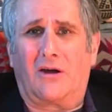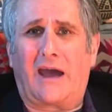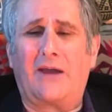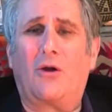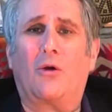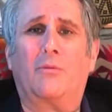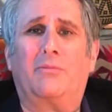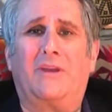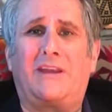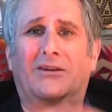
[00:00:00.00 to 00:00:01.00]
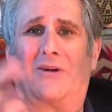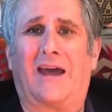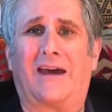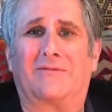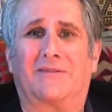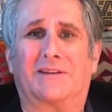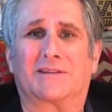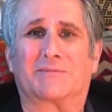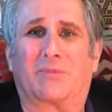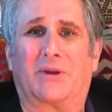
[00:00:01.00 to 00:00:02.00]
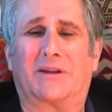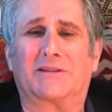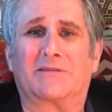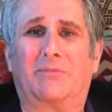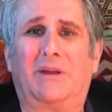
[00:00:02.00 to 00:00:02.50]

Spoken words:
I hope that you'll have the experience of